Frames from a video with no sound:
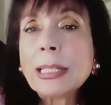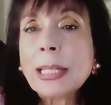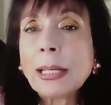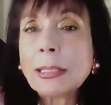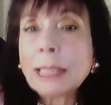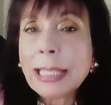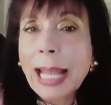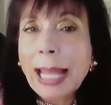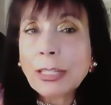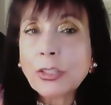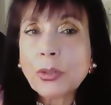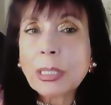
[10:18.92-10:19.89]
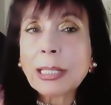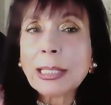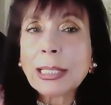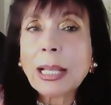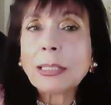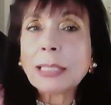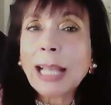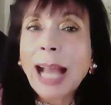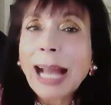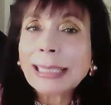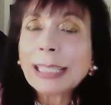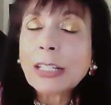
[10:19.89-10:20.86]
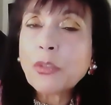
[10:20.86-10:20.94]
signals enter the cell,
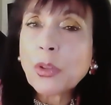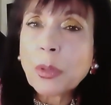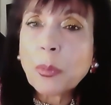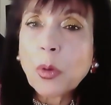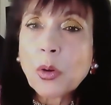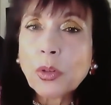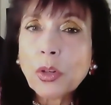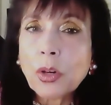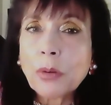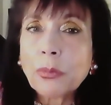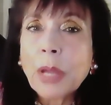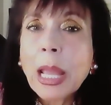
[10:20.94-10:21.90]
hunting for the motor nerve.